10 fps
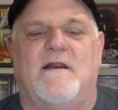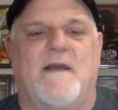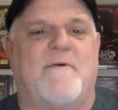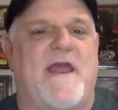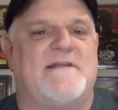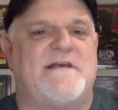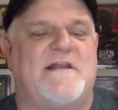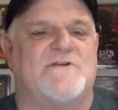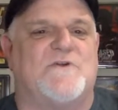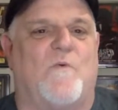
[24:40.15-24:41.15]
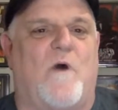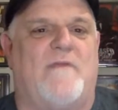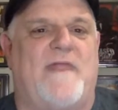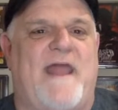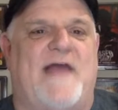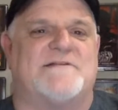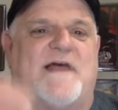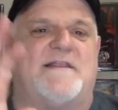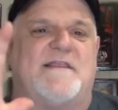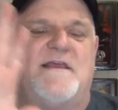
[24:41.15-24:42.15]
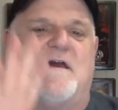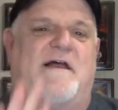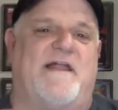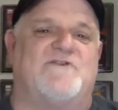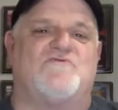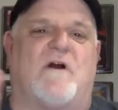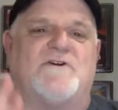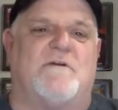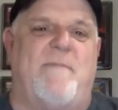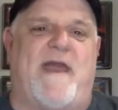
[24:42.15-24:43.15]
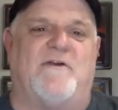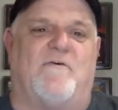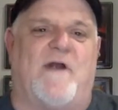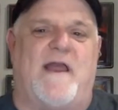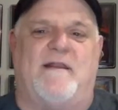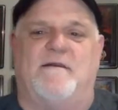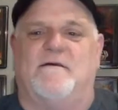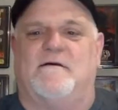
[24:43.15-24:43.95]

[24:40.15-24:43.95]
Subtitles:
Number 19 is the one that has like the instruction manual, right?